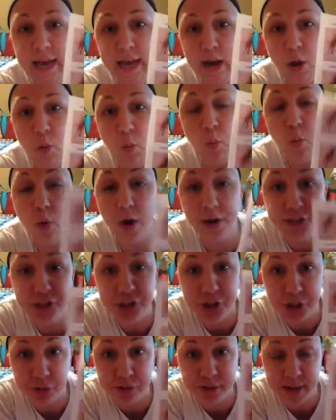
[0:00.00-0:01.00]

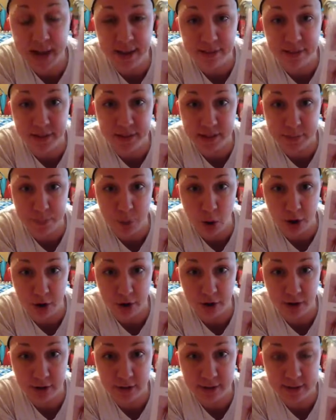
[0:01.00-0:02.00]
Once you take this
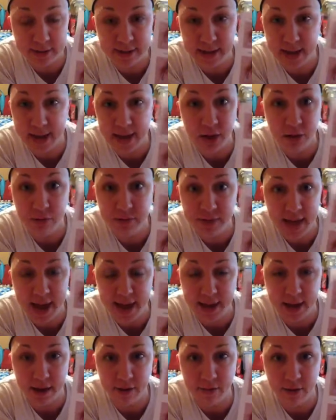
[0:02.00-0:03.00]
mark, say you
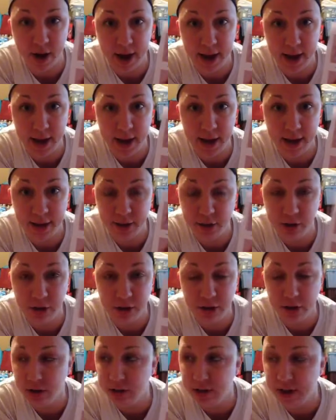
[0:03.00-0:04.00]
take it, right? And
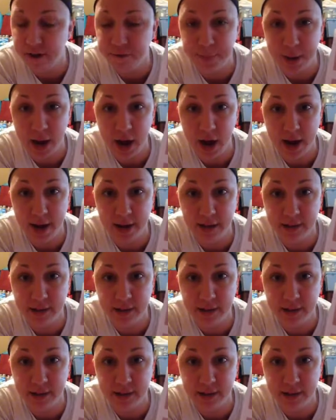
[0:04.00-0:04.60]
you're left behind.